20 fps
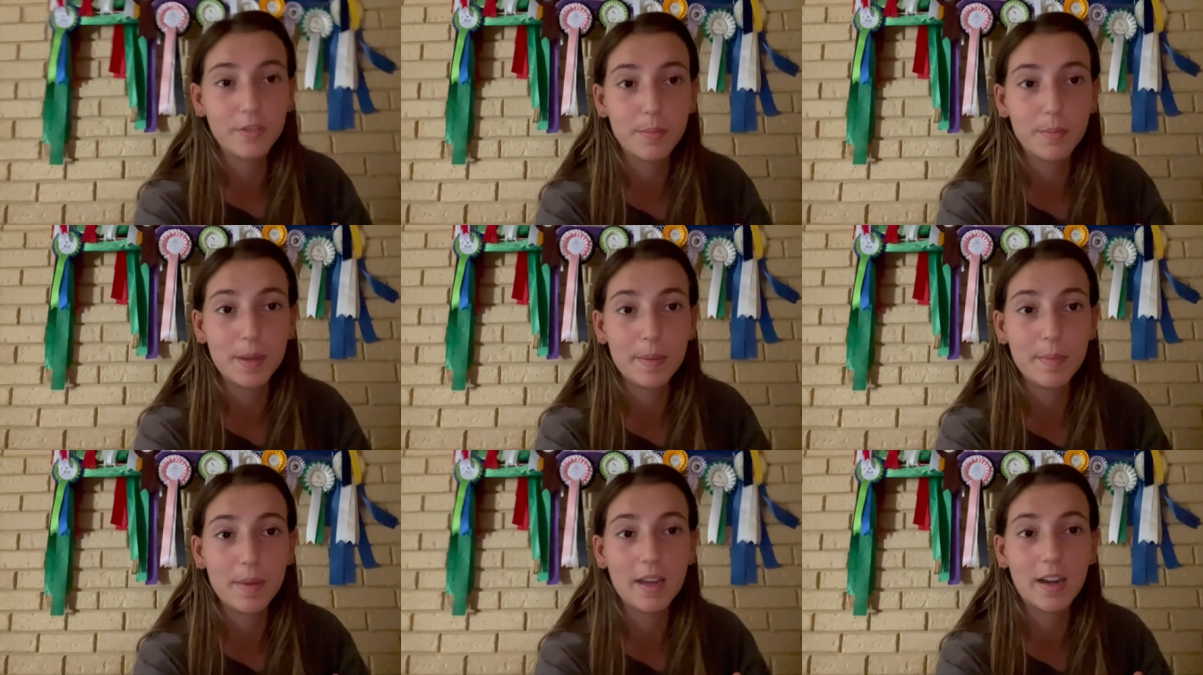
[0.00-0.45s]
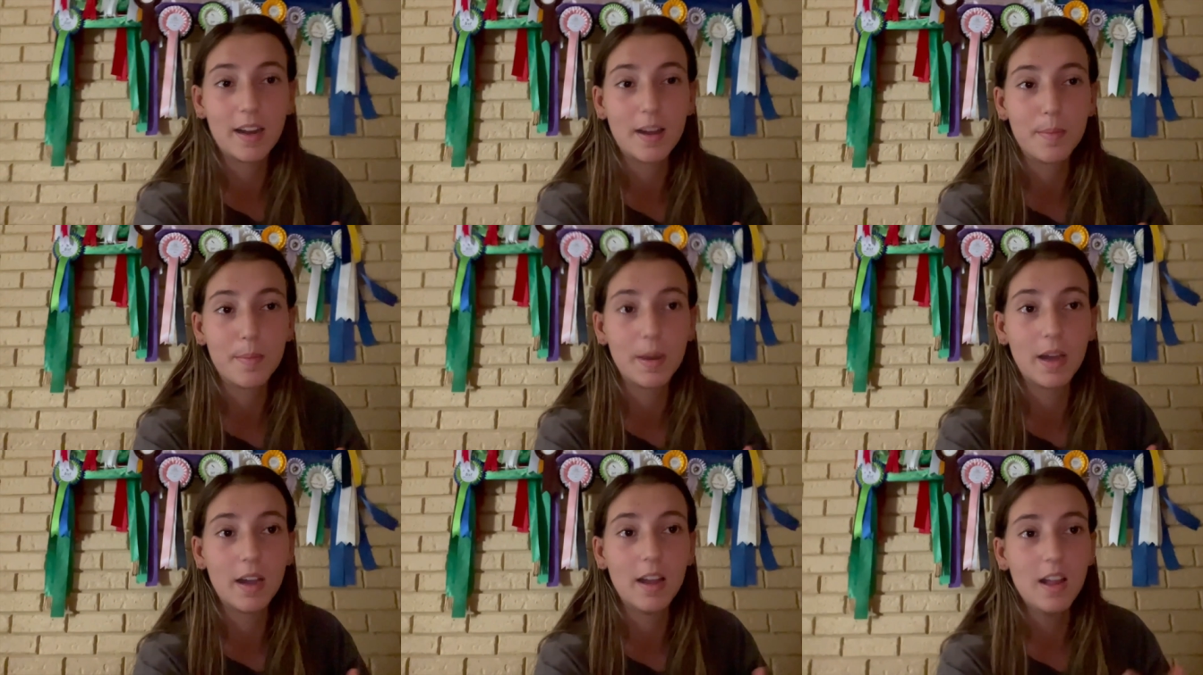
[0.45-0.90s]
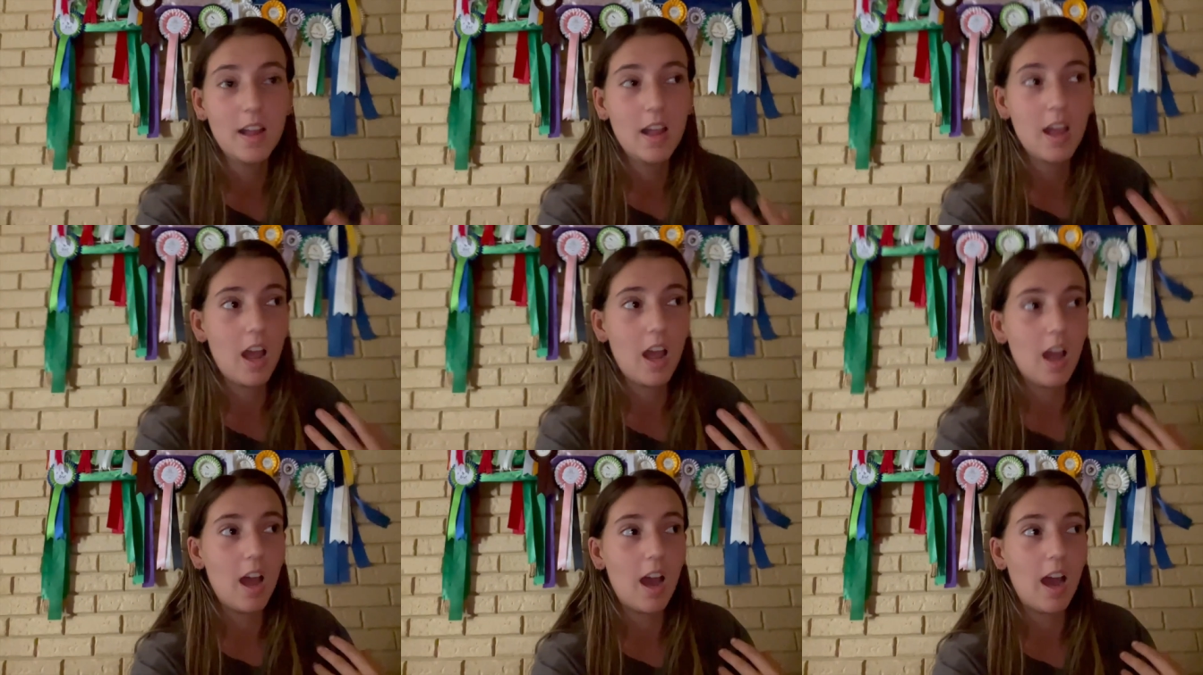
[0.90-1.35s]
to be better. But
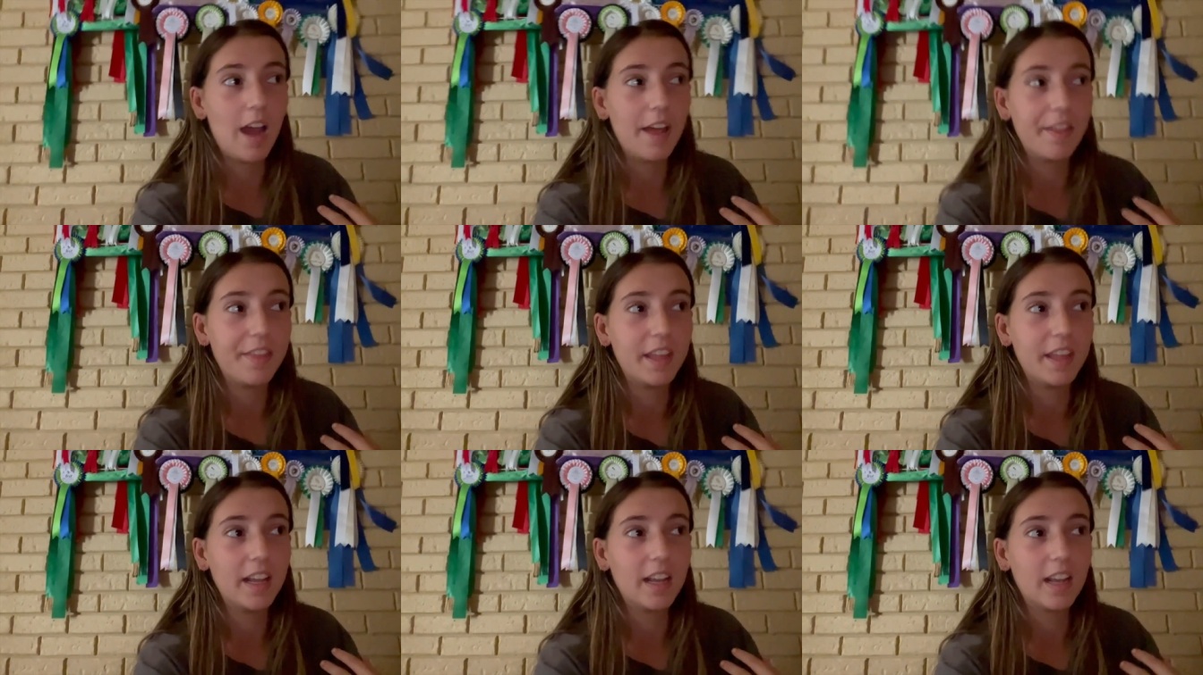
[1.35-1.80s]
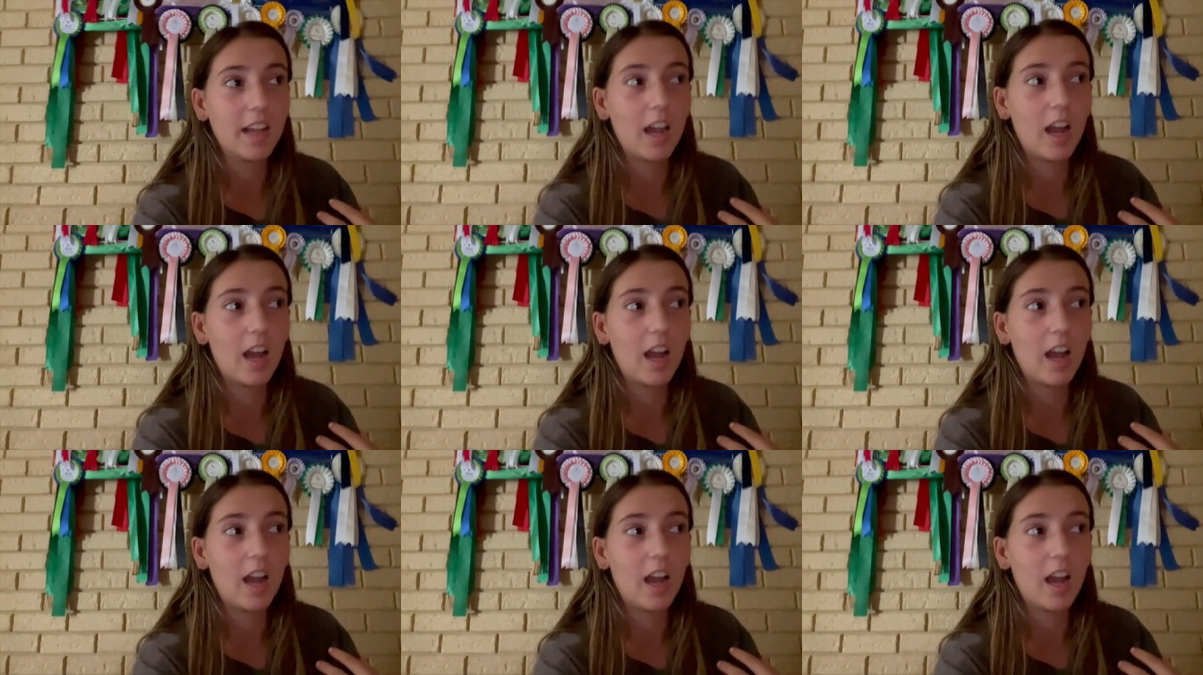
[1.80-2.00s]
I think